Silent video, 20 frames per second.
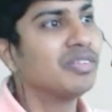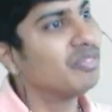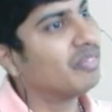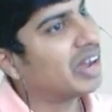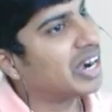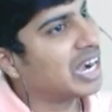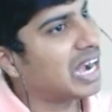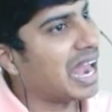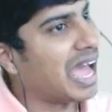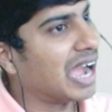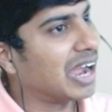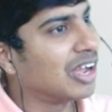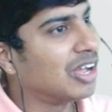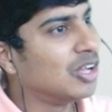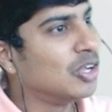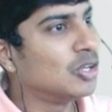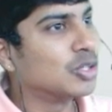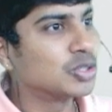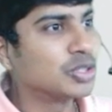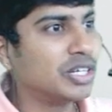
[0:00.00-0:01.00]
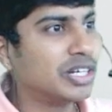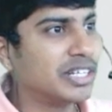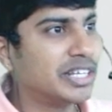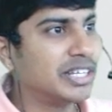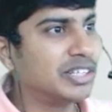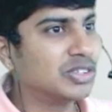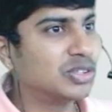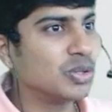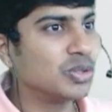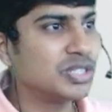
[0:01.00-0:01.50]
1 lakh. So the
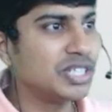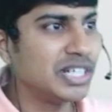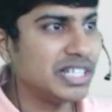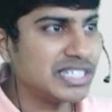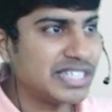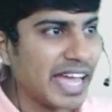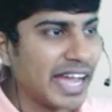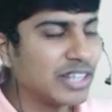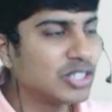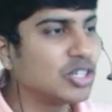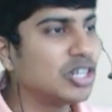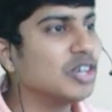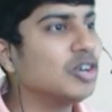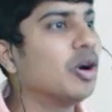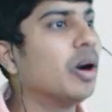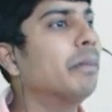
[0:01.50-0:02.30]
10,000 is actually